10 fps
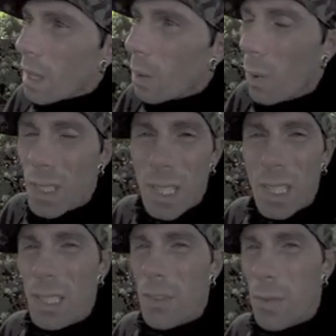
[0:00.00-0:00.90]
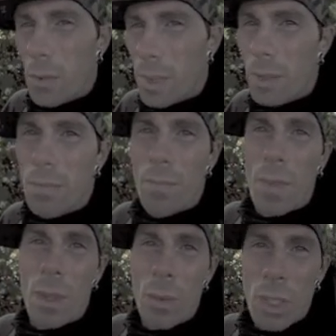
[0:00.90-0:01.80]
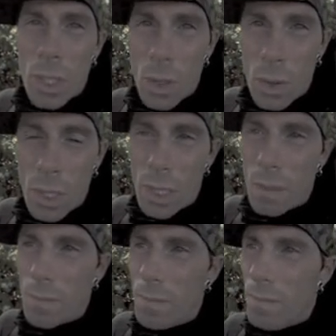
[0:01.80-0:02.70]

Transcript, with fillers: It wasn't easy for me. It was the only